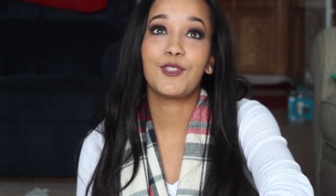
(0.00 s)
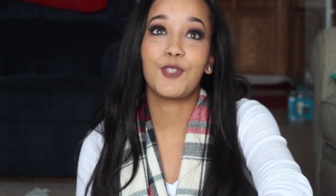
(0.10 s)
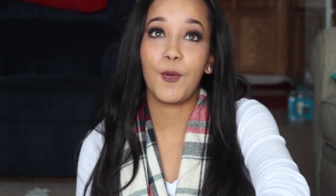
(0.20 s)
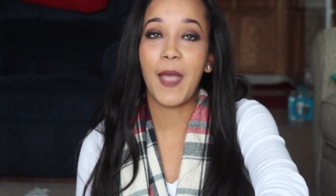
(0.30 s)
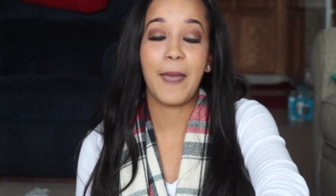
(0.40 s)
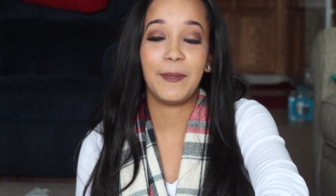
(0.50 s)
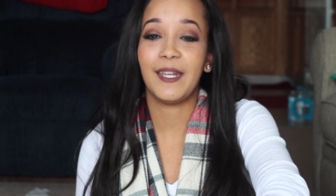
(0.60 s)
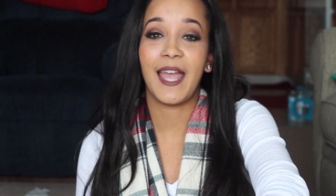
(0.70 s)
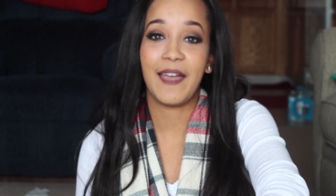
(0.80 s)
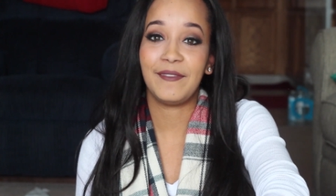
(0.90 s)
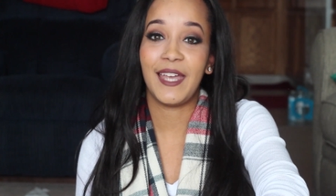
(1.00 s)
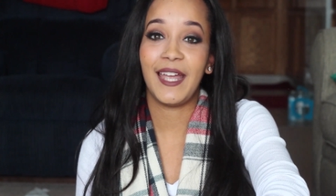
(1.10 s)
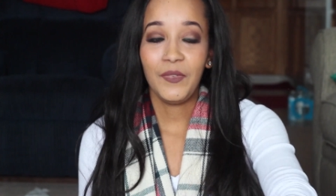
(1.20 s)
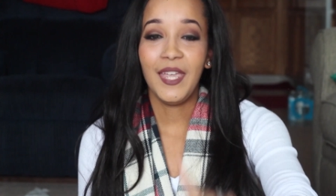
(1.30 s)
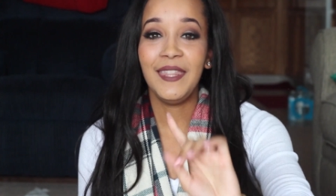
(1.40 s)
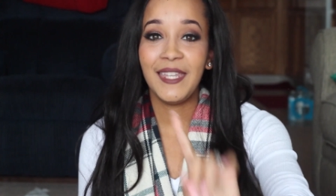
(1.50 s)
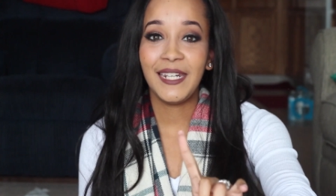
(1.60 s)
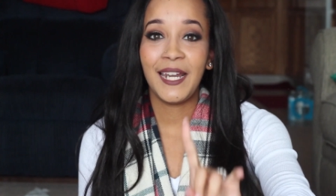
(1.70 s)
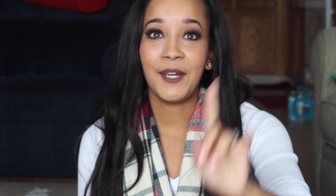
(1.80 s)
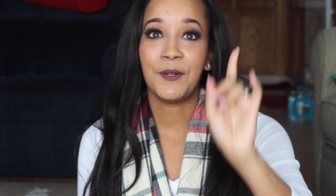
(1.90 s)
so happy to have that. And
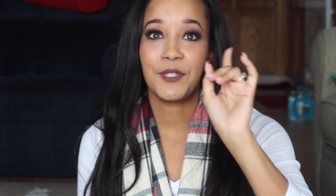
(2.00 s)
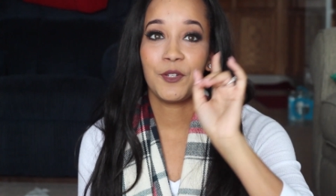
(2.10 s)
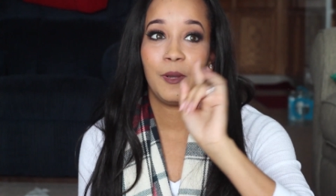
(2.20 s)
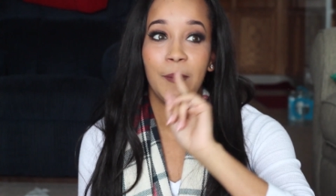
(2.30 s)
then I also